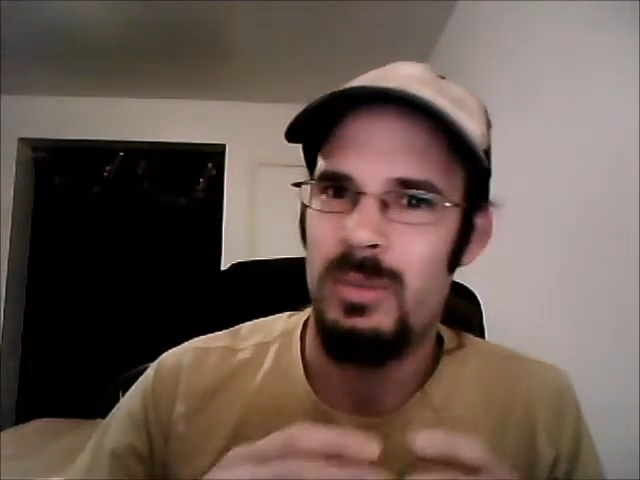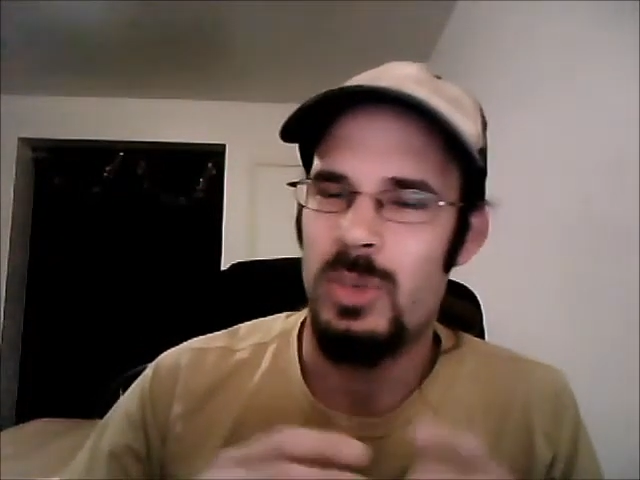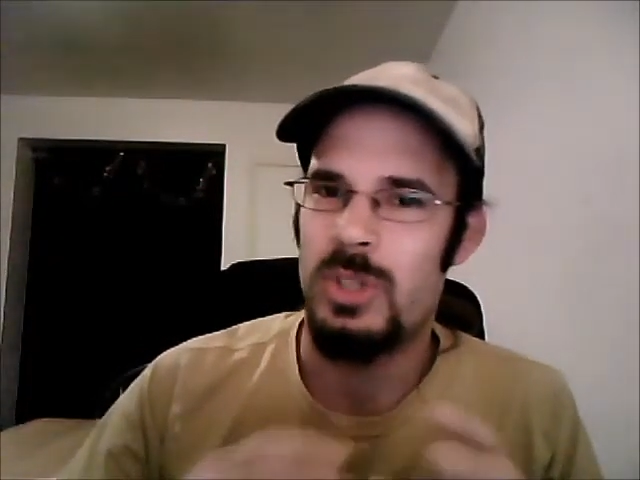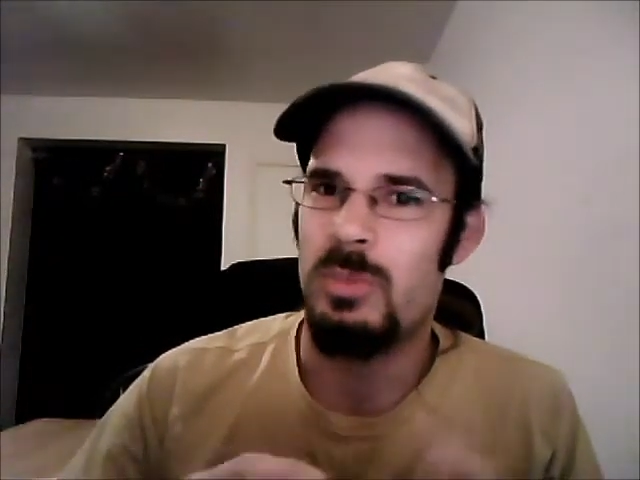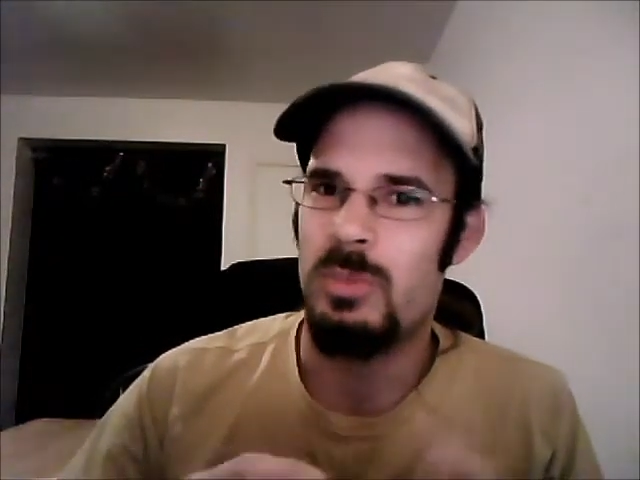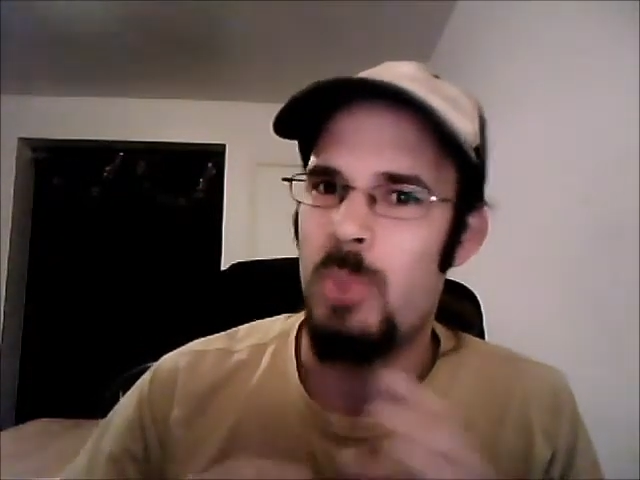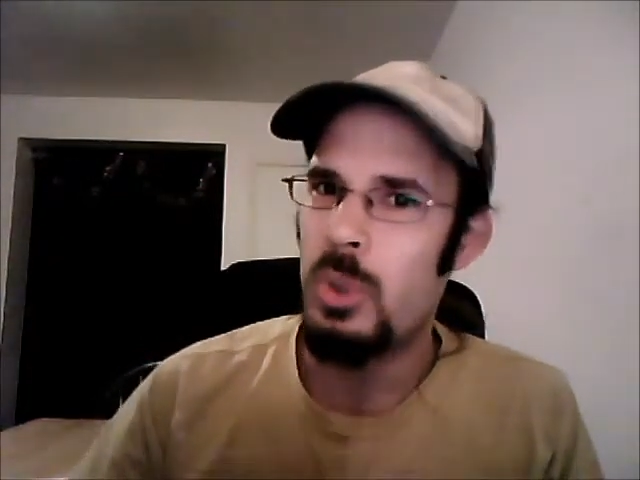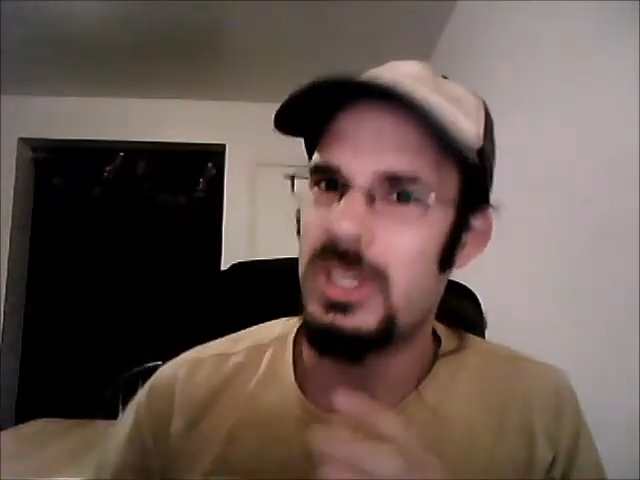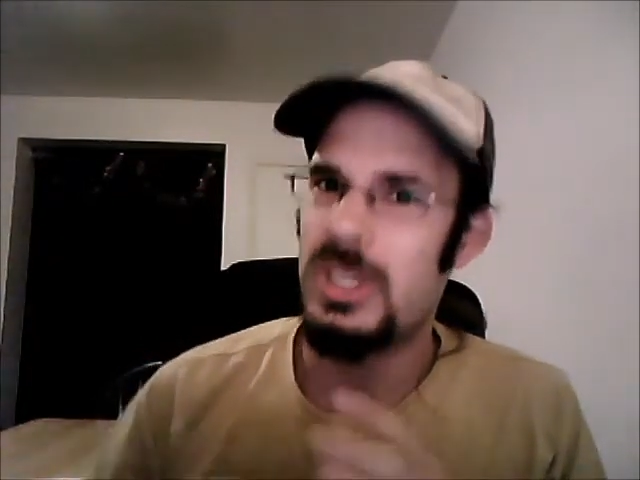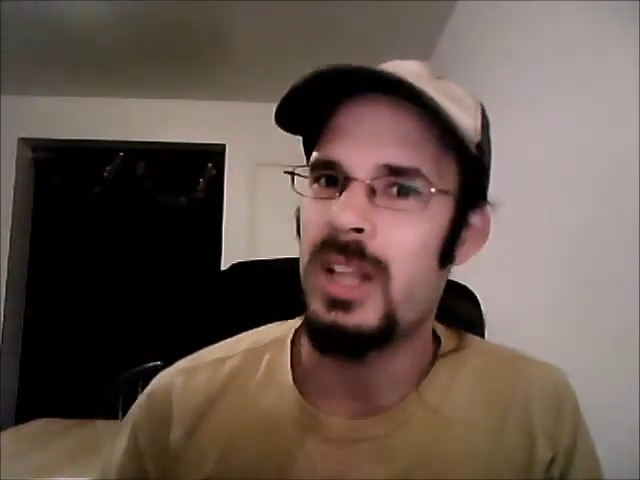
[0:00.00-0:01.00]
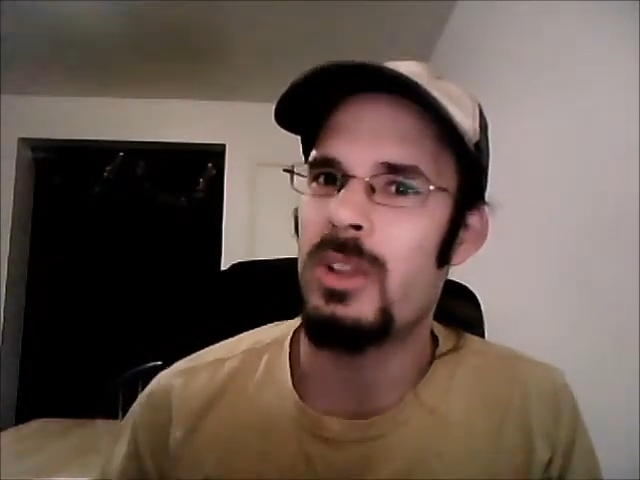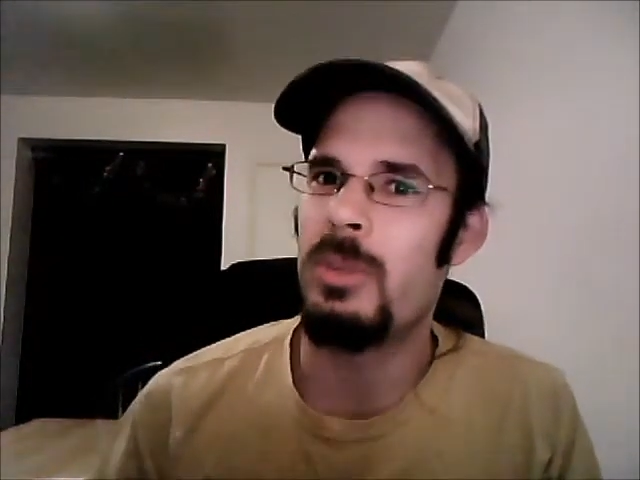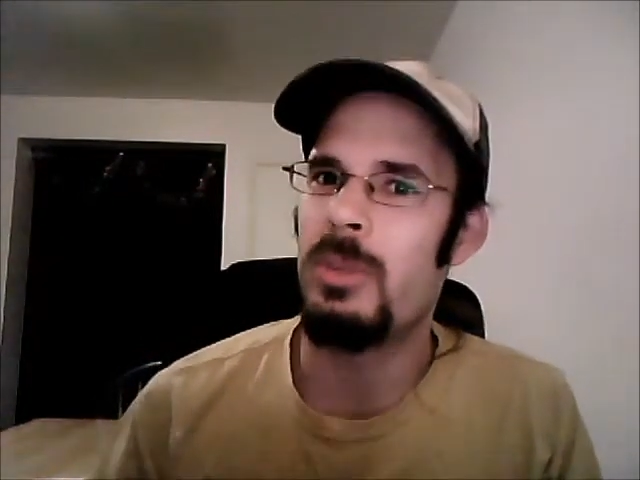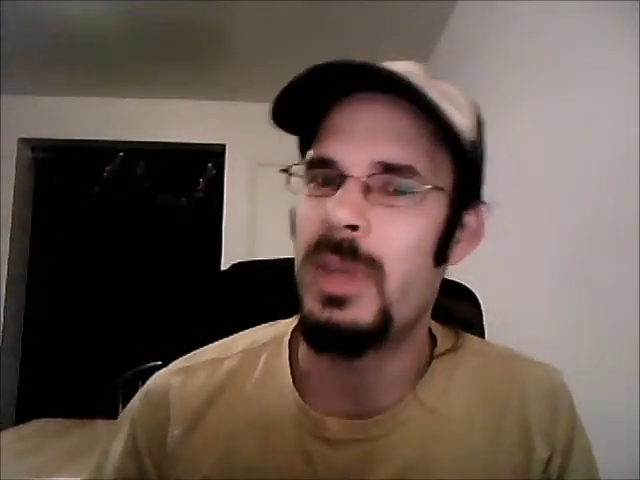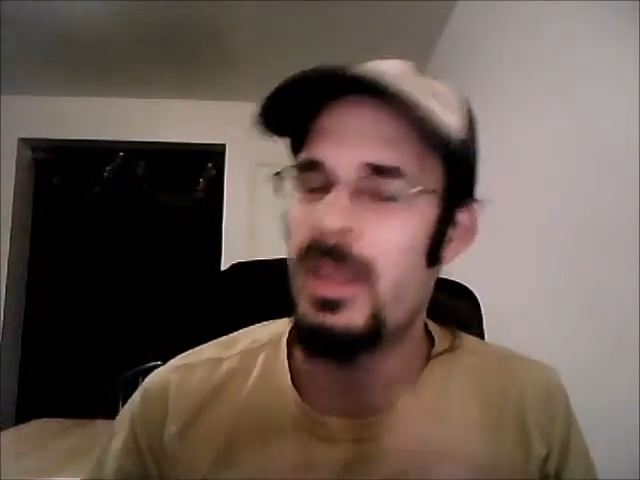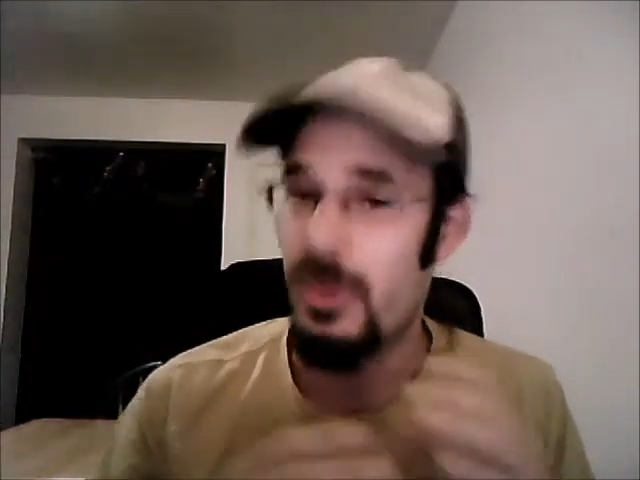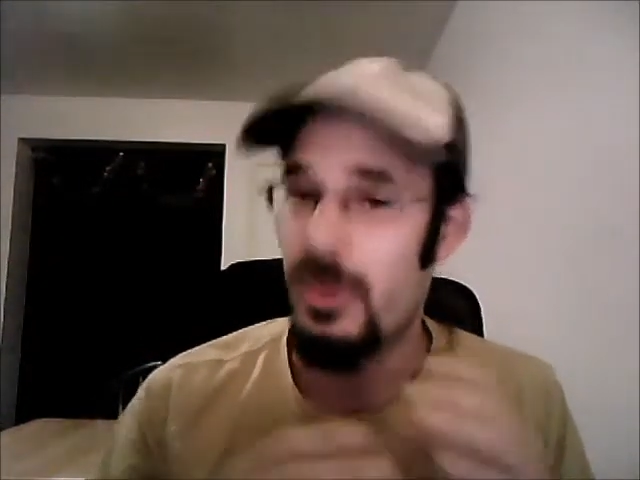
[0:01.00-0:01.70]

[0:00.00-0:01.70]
which most likely will be